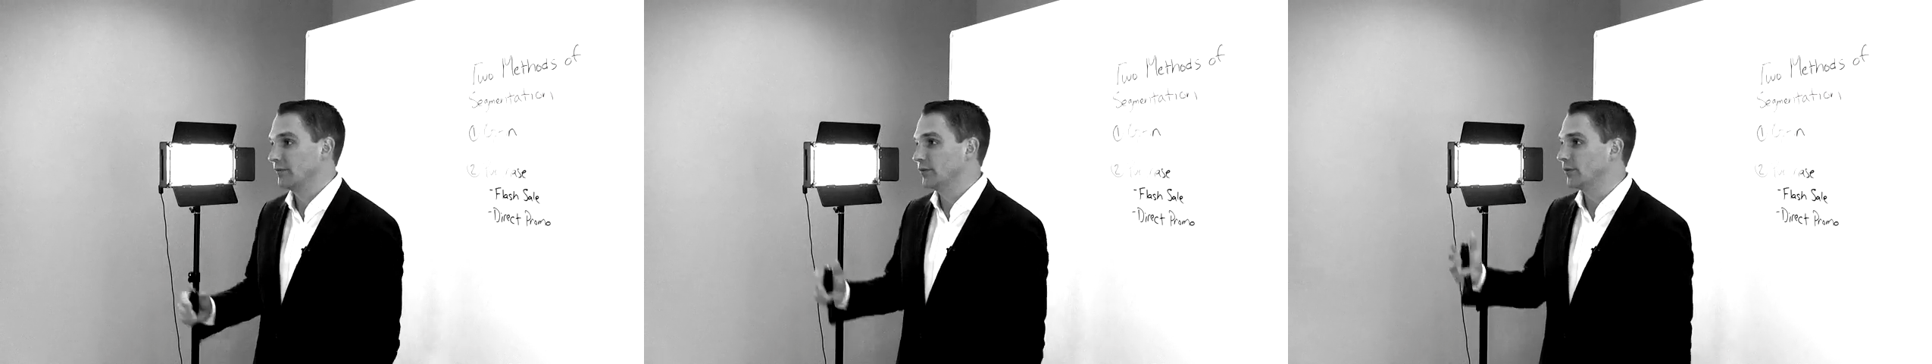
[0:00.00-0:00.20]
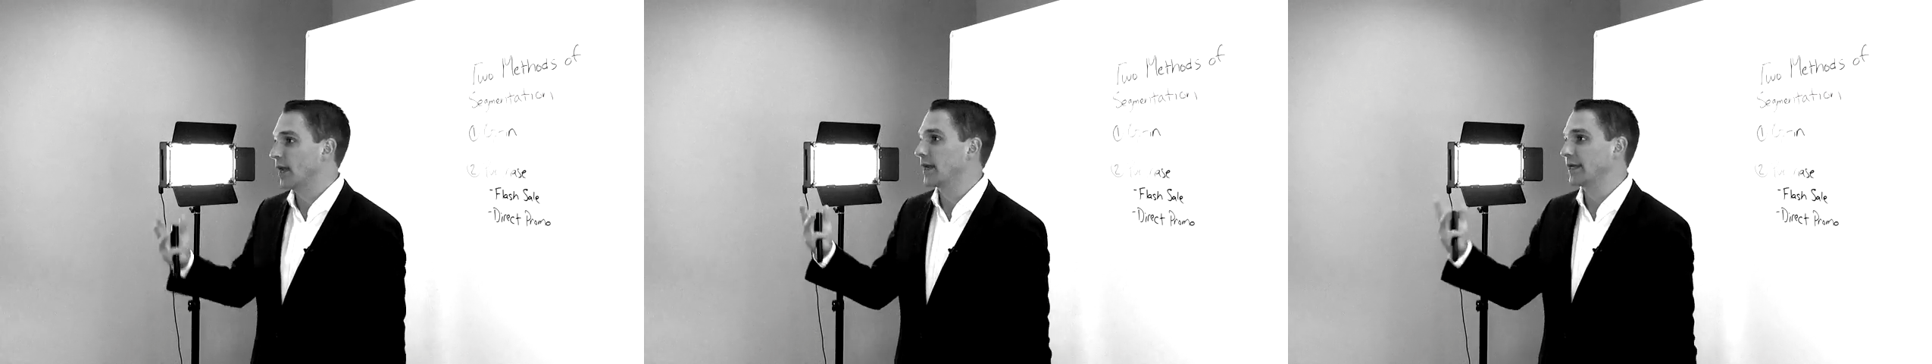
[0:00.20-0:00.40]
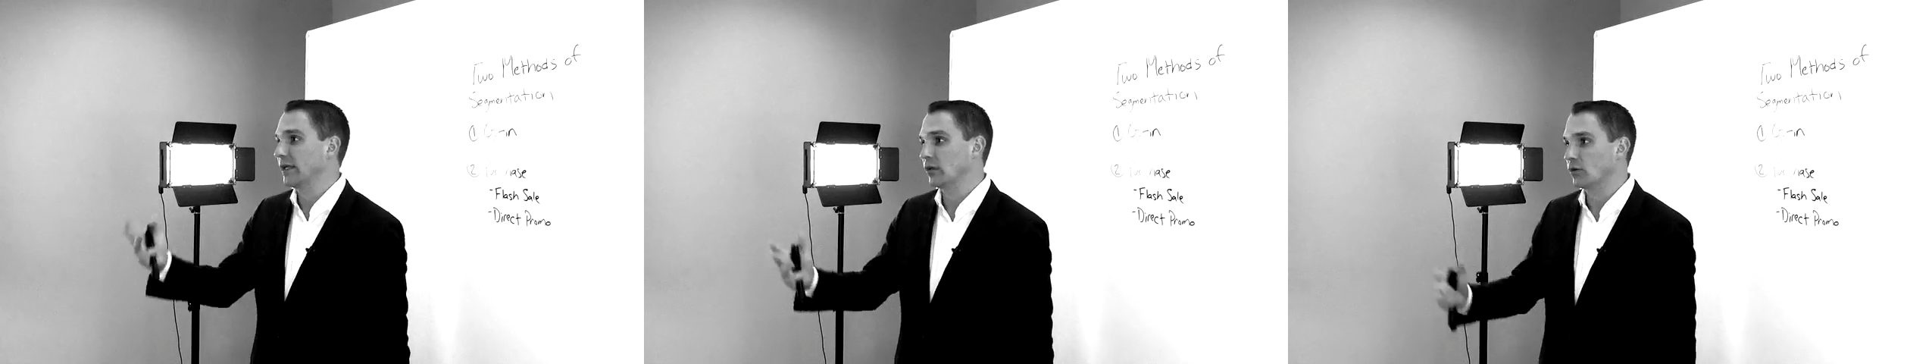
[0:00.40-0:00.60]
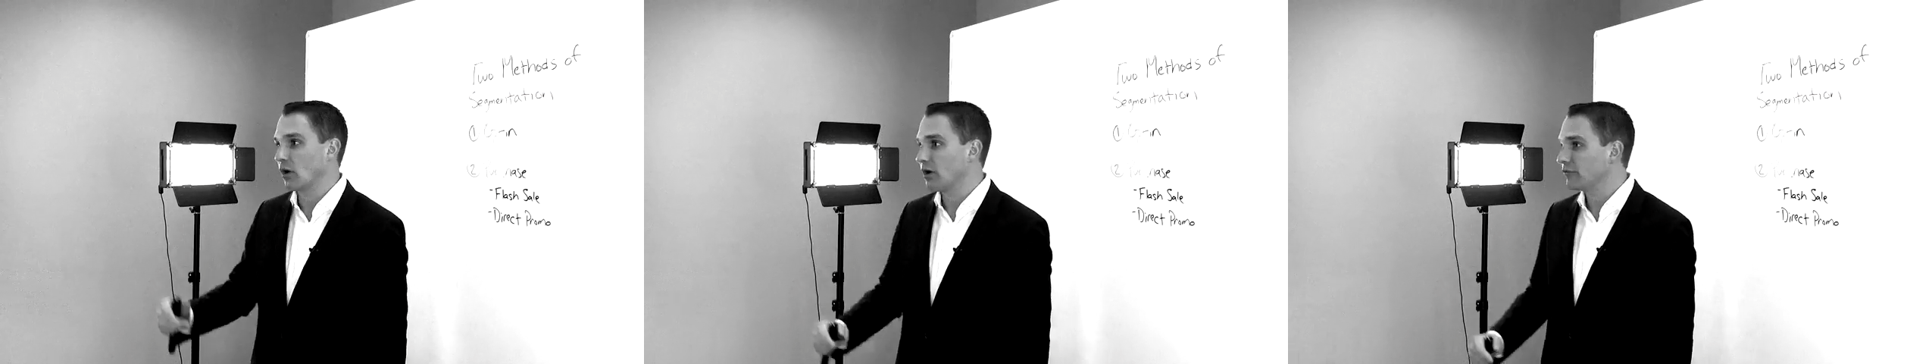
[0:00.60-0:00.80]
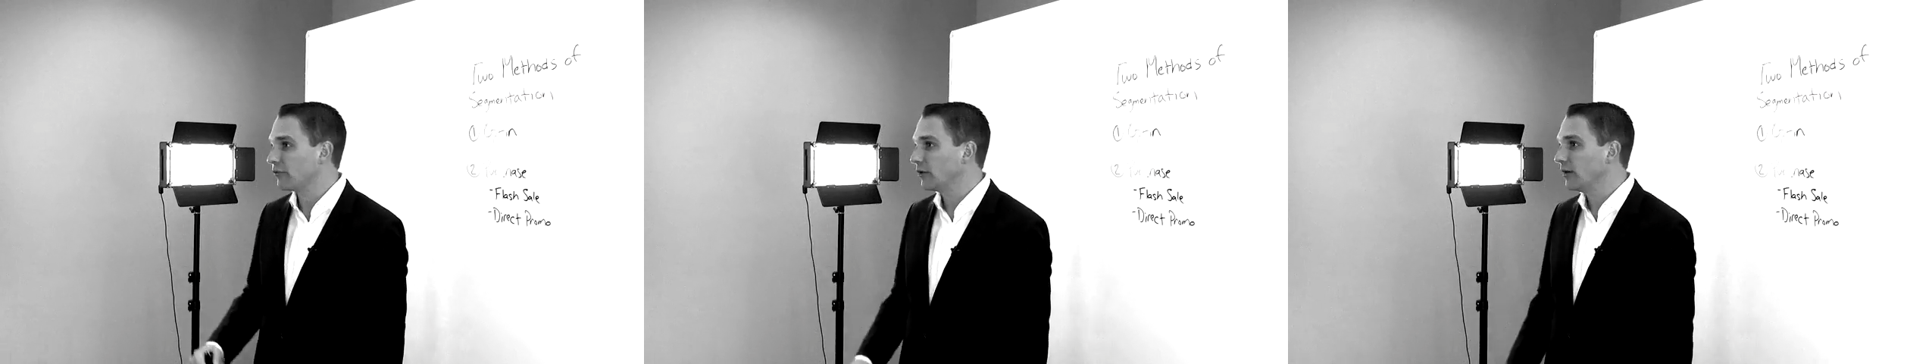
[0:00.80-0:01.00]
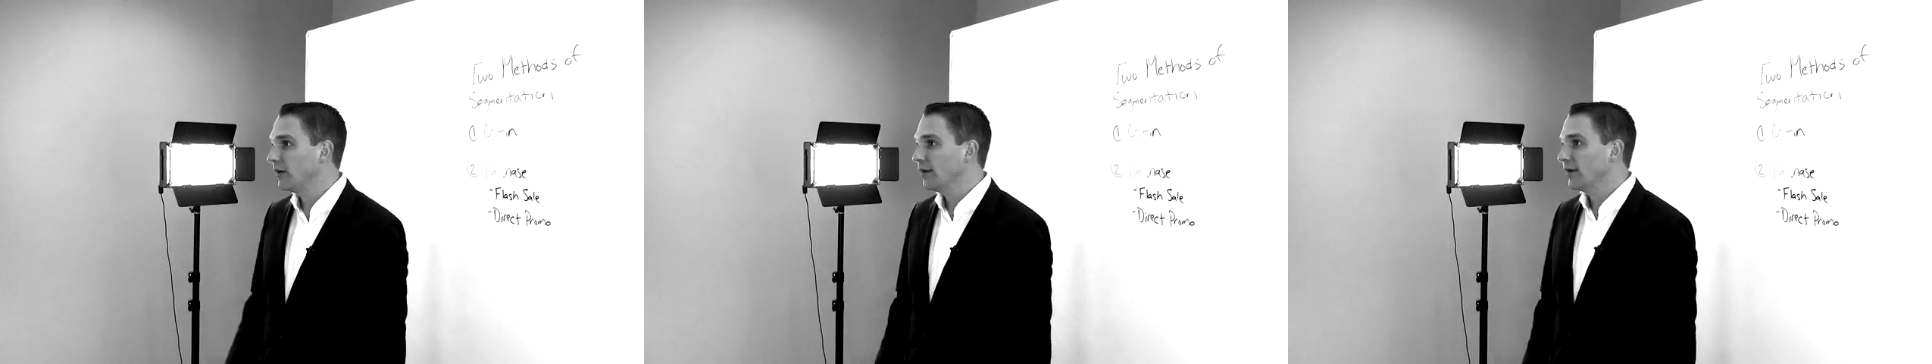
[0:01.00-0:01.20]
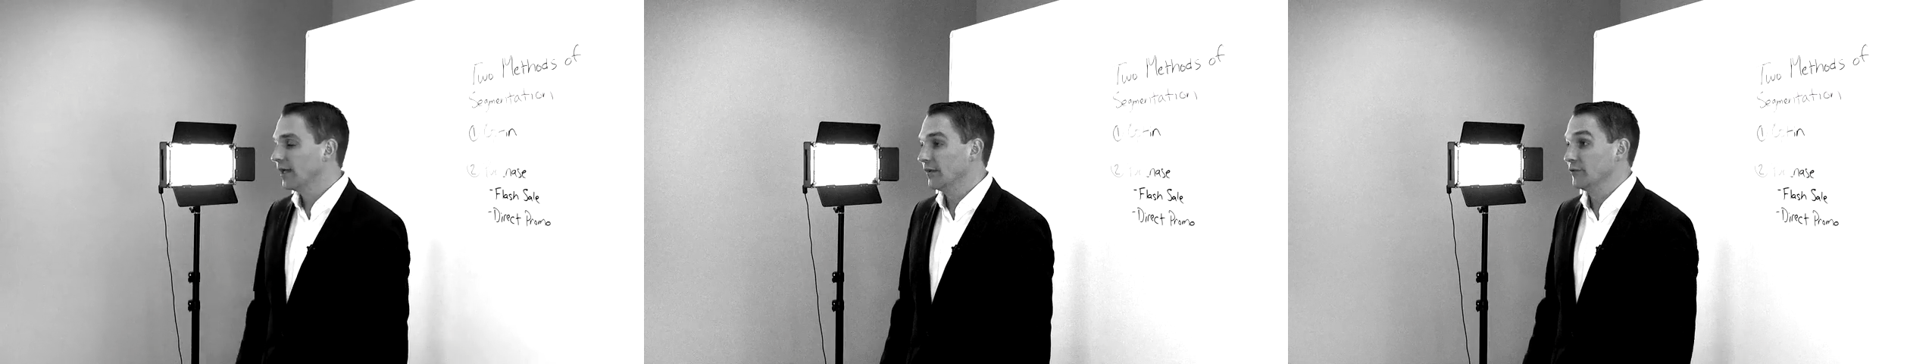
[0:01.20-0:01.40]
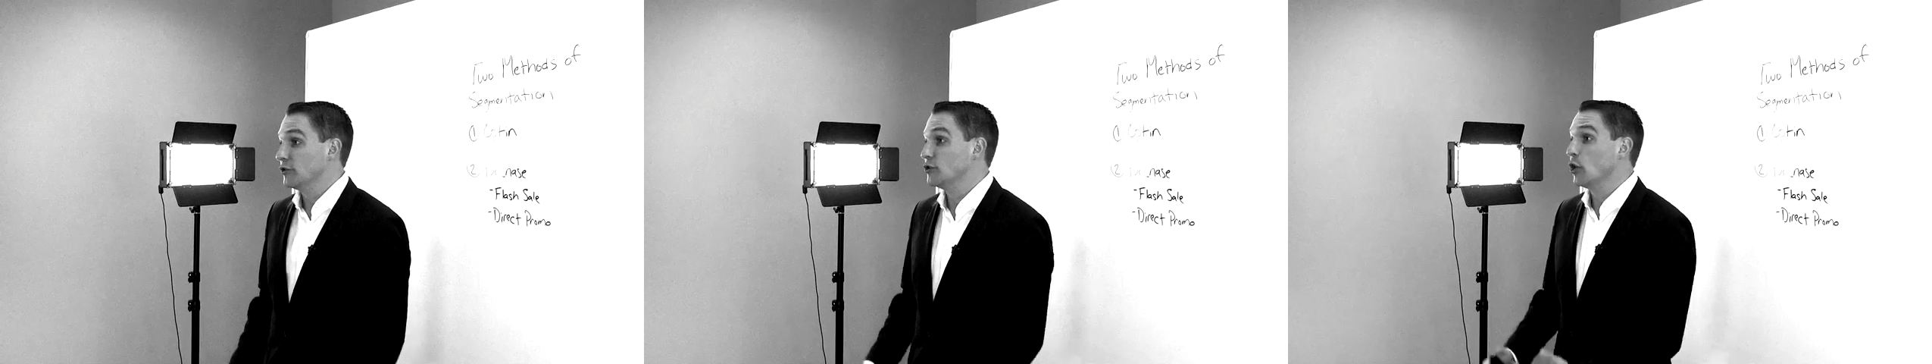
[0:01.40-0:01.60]
If you got a killer offer,
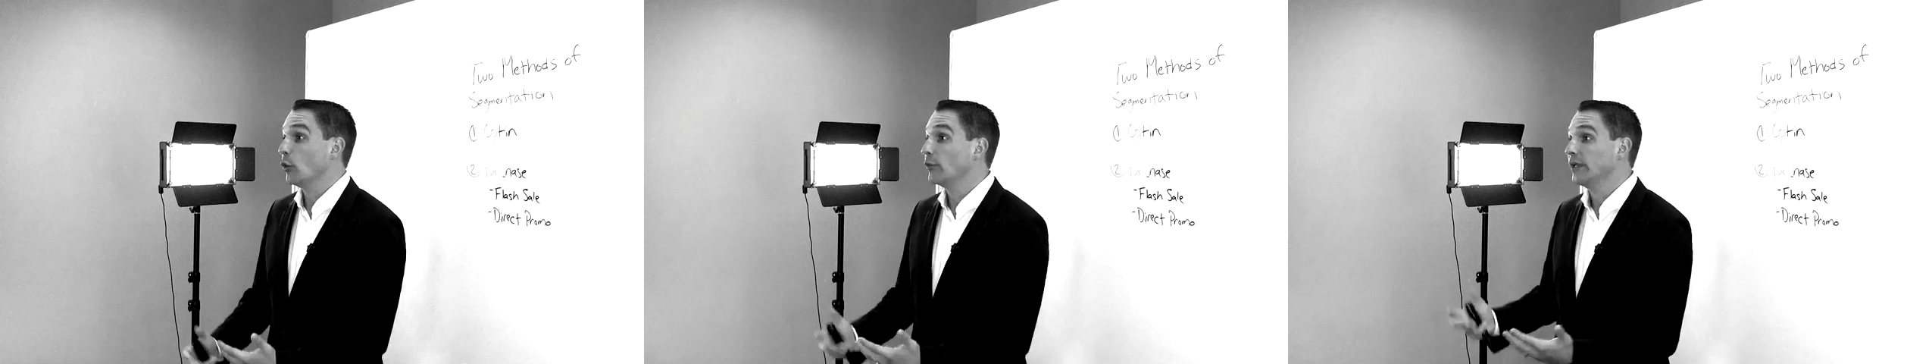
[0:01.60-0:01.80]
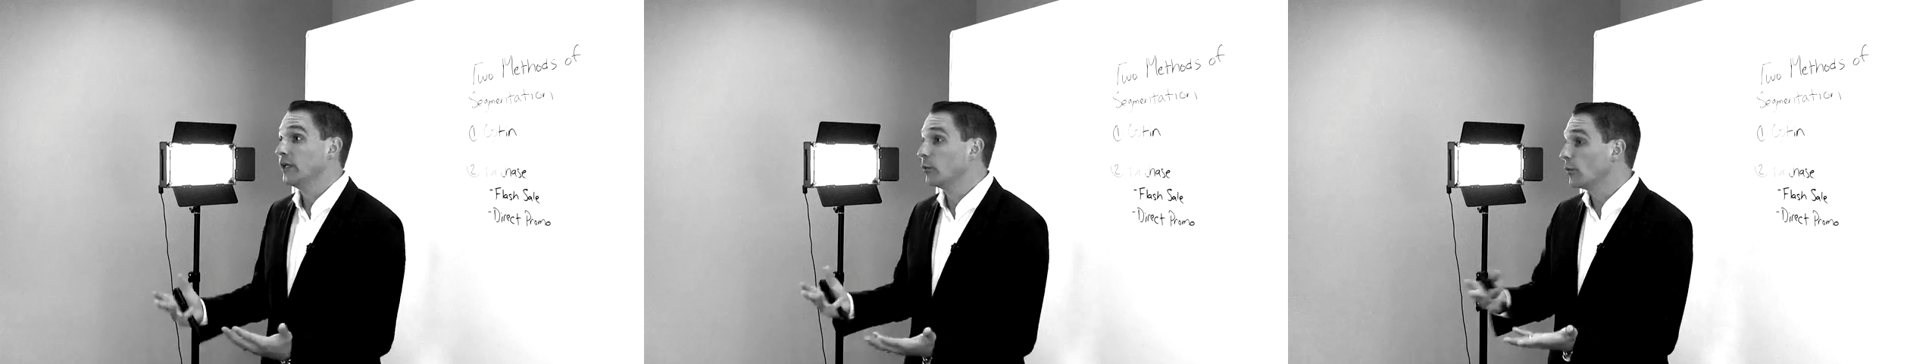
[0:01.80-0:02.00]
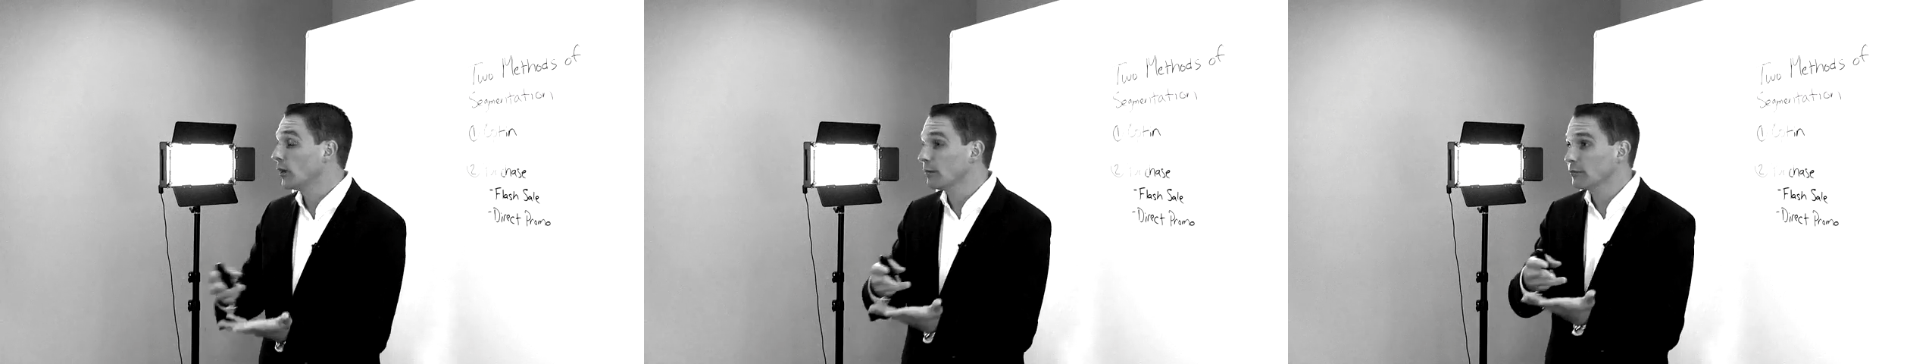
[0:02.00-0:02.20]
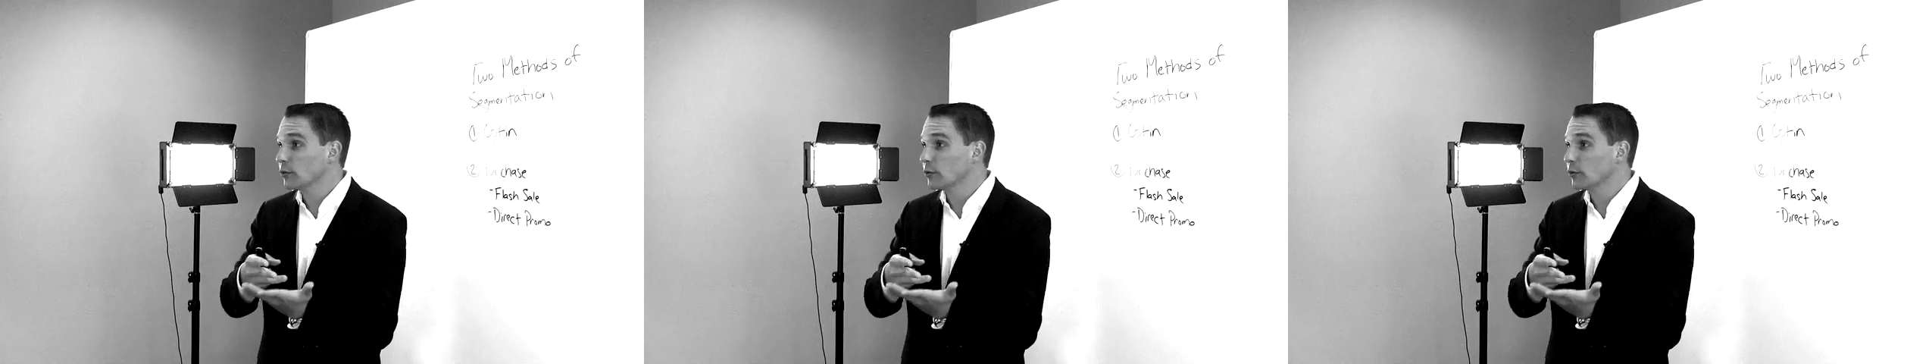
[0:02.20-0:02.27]
if you don't need to run